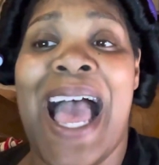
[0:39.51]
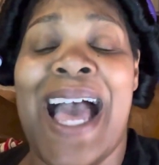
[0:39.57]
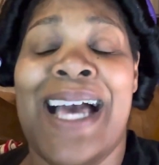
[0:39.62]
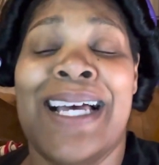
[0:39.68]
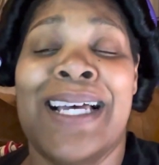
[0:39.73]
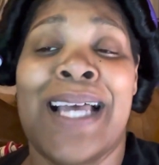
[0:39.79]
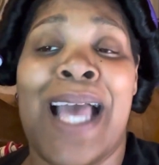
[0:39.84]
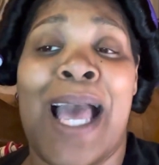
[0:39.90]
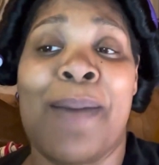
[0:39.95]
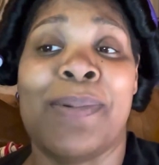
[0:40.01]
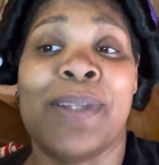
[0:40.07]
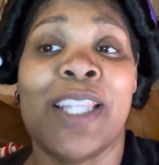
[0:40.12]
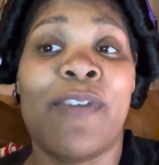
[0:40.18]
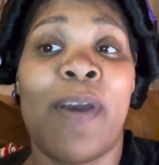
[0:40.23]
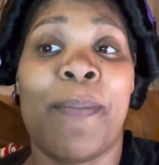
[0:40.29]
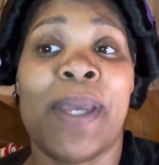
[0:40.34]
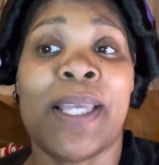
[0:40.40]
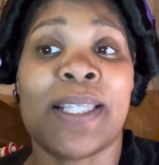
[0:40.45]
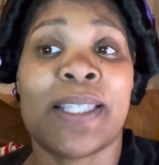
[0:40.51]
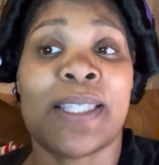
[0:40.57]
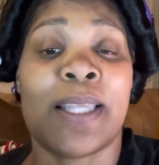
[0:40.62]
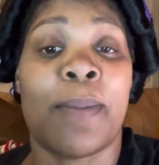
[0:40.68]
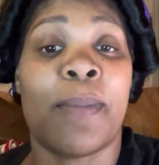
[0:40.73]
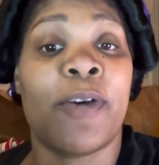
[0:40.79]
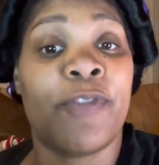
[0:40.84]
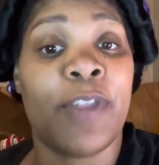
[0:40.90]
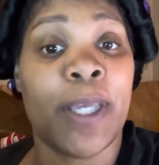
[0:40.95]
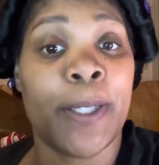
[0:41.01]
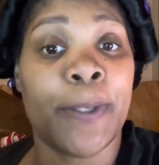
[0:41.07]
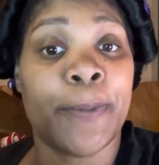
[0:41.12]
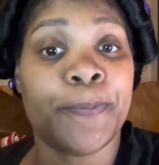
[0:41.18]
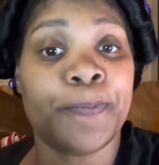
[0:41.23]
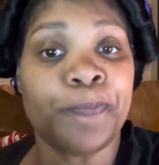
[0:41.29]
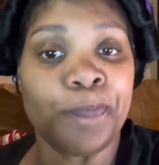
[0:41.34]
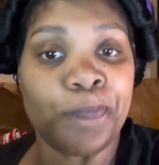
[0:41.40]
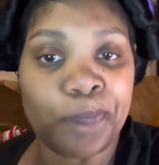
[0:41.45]
I believe I met some of
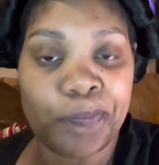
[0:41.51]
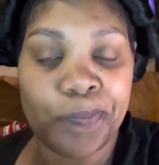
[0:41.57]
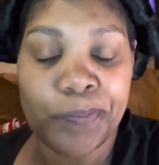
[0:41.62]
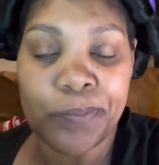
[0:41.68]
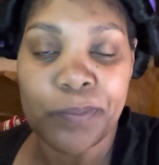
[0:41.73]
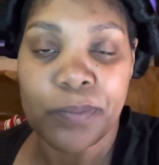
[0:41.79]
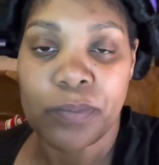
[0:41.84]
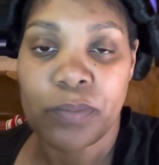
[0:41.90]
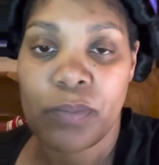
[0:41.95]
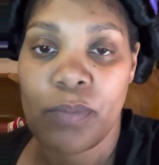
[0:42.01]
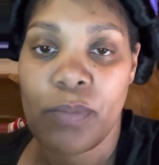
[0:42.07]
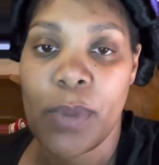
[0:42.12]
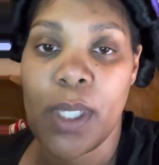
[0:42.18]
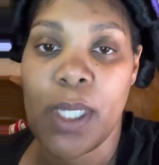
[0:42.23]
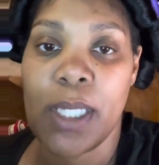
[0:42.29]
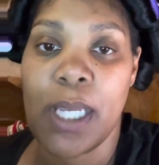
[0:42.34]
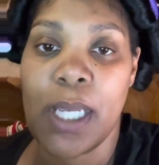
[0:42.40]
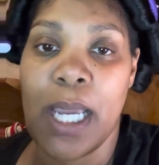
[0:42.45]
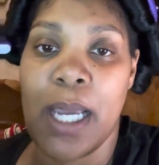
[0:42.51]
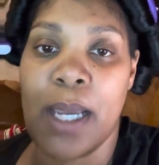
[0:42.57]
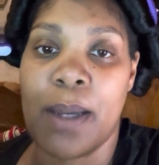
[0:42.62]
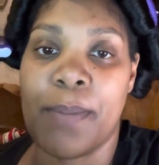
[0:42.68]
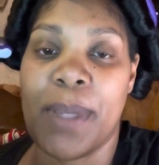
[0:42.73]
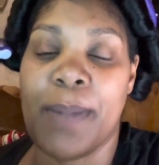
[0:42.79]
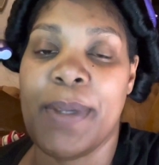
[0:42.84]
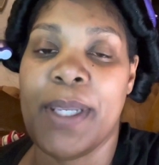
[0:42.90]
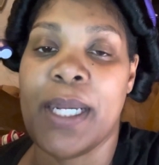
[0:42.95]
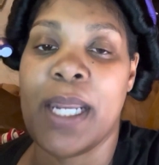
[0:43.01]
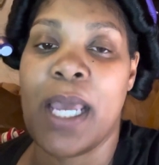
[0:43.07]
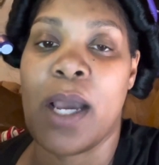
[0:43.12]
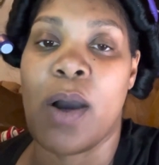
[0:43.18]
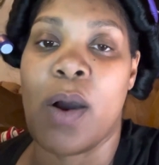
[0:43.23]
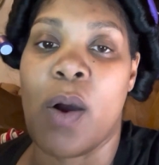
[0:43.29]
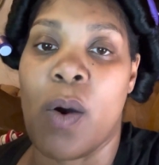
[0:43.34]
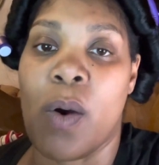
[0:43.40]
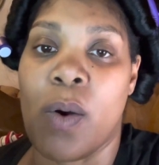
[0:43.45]
them, maybe not
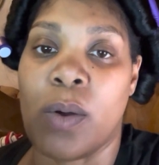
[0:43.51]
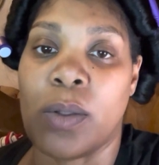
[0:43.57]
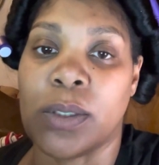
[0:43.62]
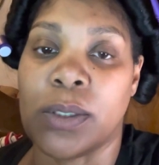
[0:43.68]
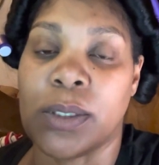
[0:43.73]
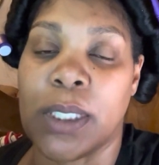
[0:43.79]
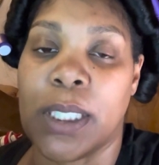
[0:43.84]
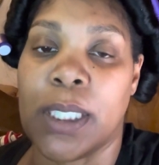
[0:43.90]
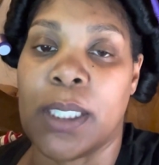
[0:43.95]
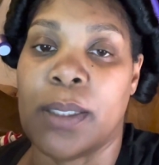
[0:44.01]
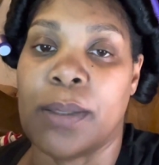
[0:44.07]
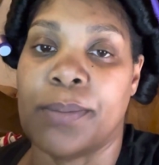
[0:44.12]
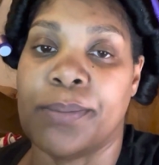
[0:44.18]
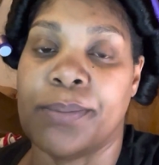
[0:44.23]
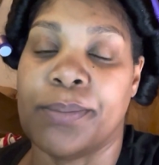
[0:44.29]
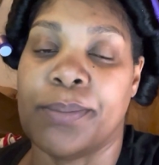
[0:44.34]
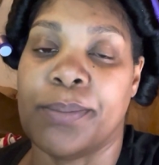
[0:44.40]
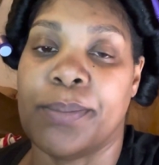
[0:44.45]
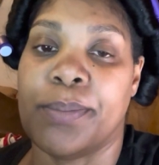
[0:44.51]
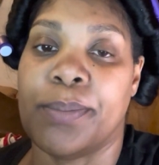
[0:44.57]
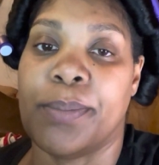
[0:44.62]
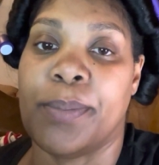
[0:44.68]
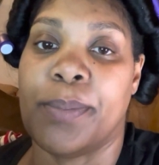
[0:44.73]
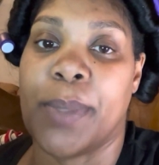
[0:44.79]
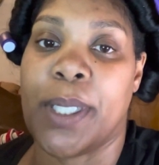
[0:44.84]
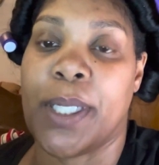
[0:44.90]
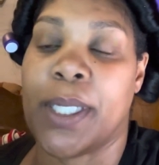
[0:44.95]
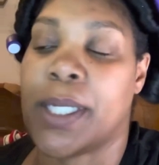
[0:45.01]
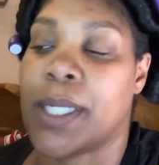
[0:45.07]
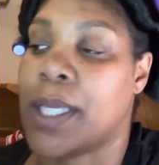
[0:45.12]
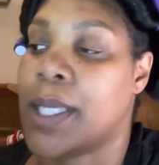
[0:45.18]
all, but